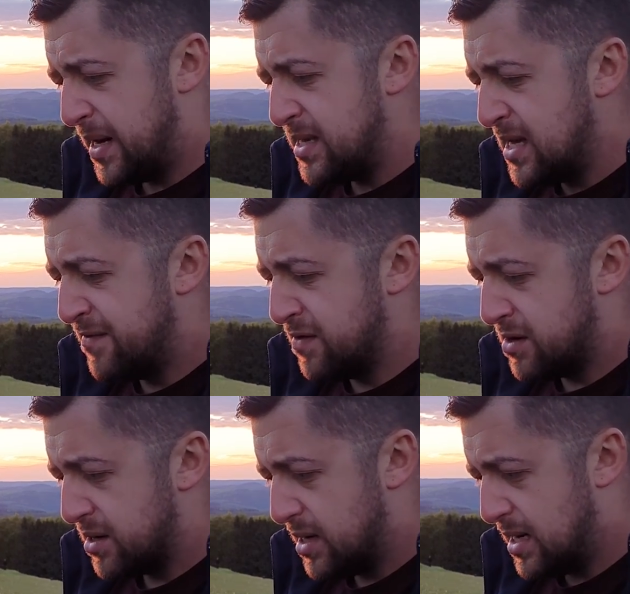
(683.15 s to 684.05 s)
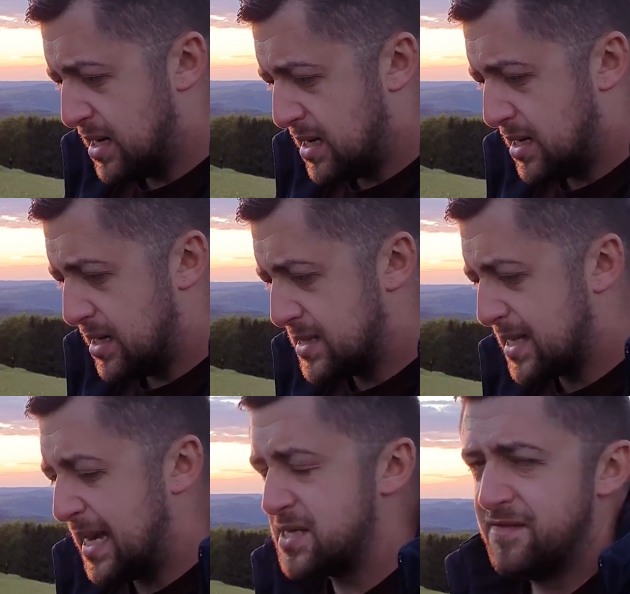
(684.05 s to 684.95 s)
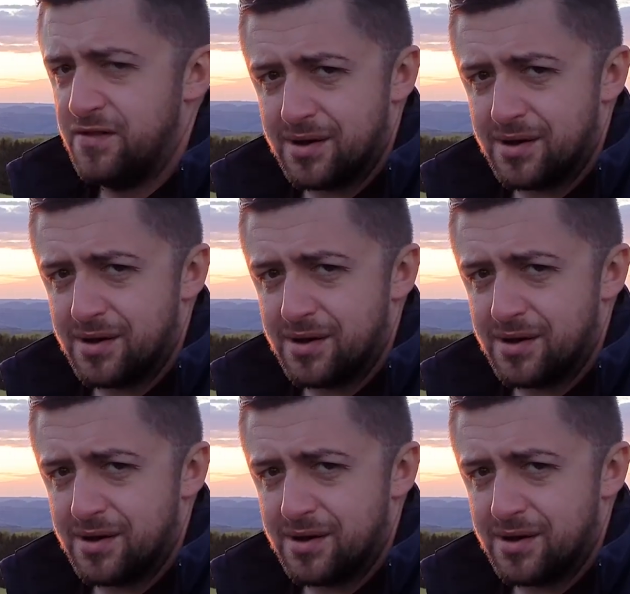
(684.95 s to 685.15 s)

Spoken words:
Yavor, is the castle vlog